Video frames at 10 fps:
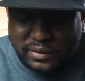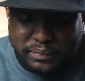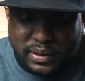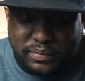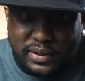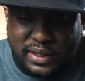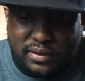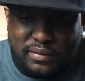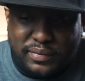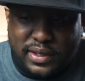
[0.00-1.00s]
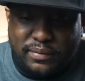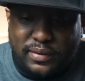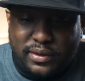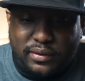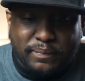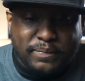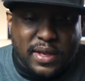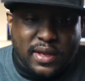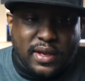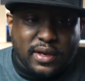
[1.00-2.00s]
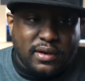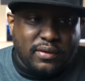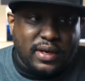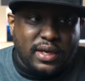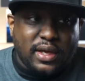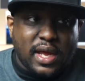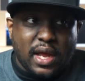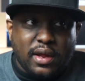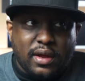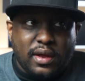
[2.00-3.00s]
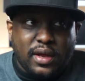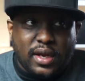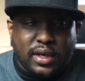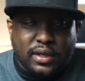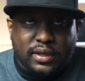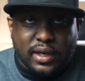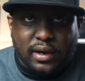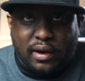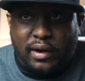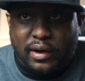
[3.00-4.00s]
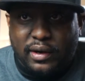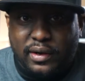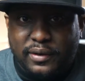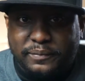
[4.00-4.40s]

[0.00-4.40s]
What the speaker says: some people that are going to be in the middle. You know what? There are